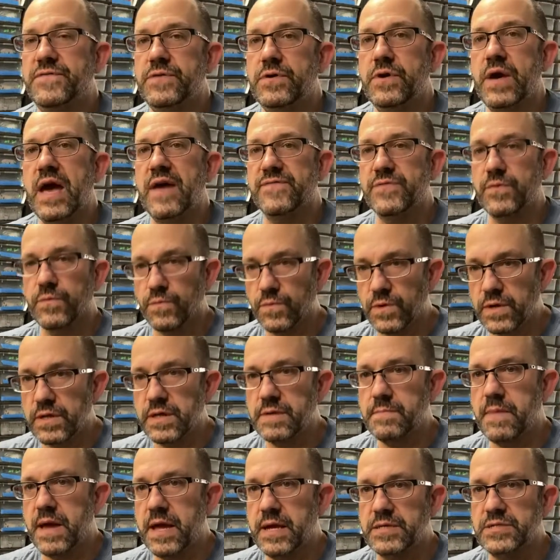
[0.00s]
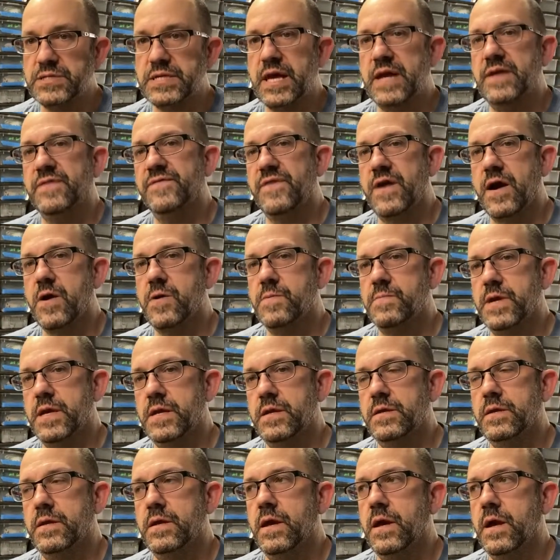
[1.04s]
You have to really manage that
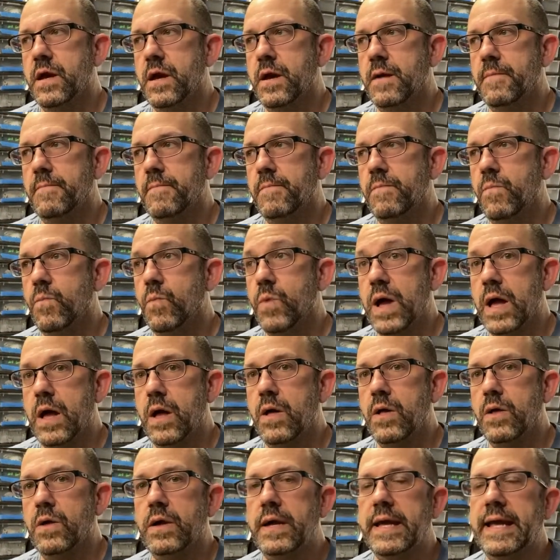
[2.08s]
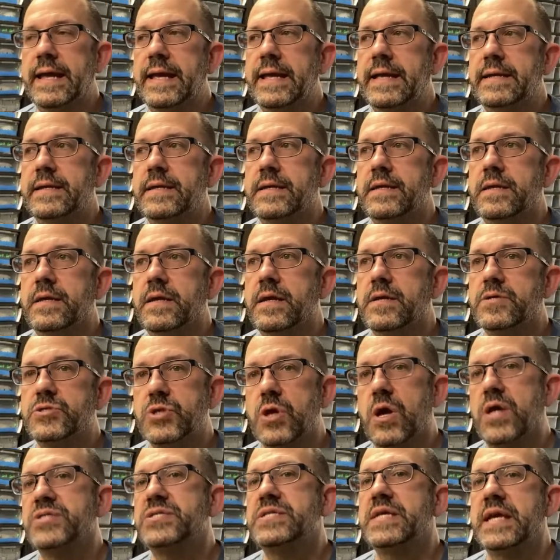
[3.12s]
environment well, and
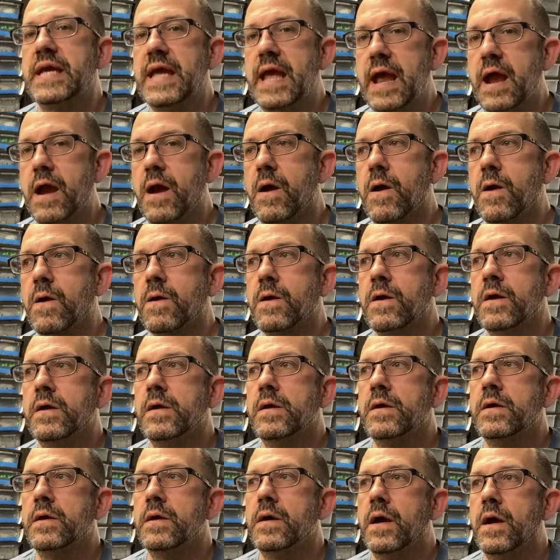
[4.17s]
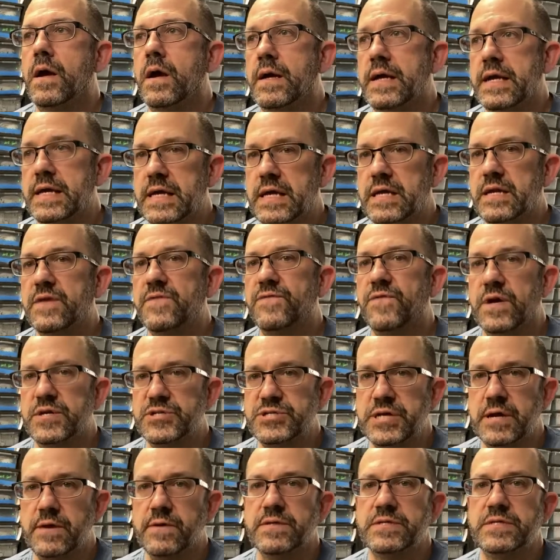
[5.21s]
exhausting air and getting
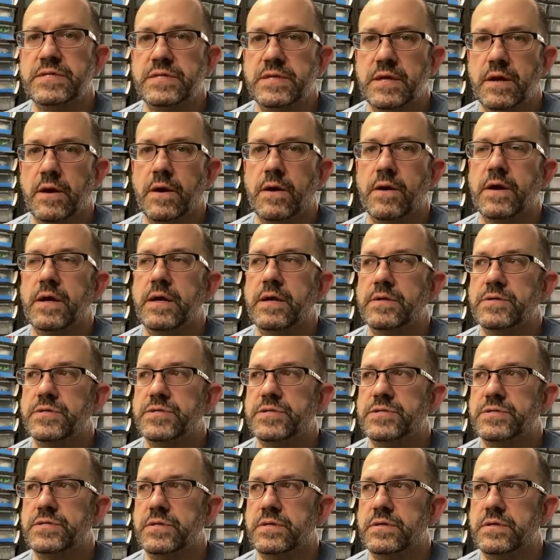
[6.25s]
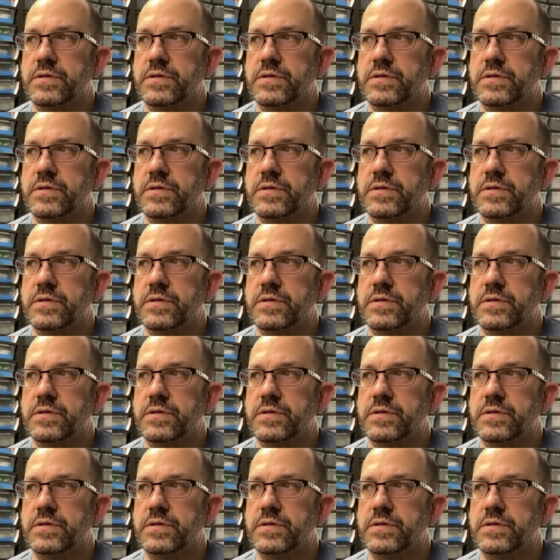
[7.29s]
fresh air into there is